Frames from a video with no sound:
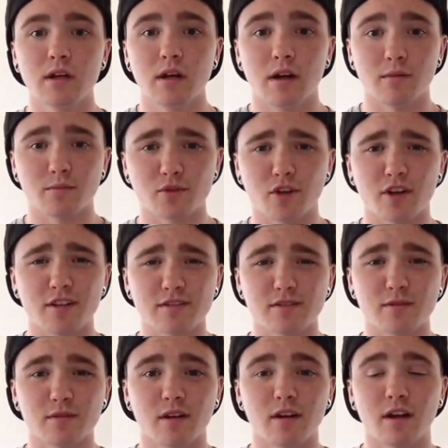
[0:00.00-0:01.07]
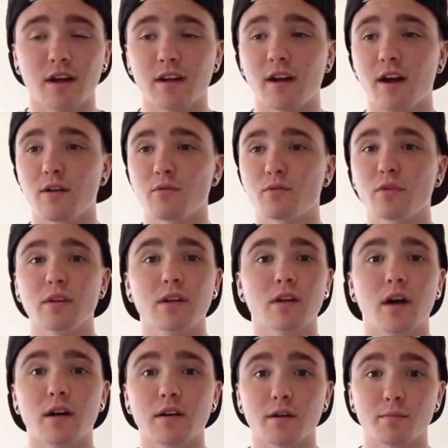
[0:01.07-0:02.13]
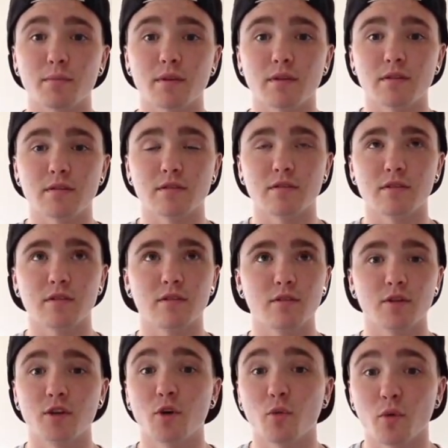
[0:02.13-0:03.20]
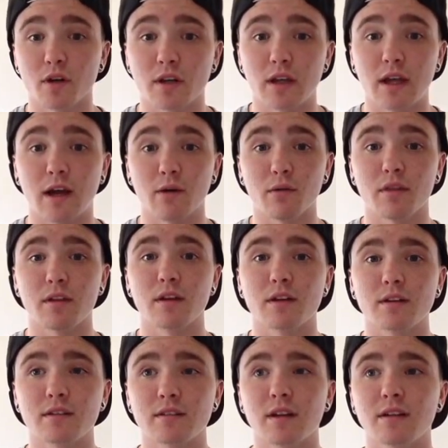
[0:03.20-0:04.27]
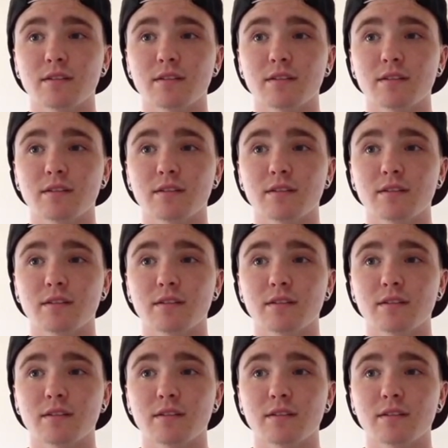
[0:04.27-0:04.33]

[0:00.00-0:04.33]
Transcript: I'm sorry it's so long. I got really caught up in this, you know, working out thing, because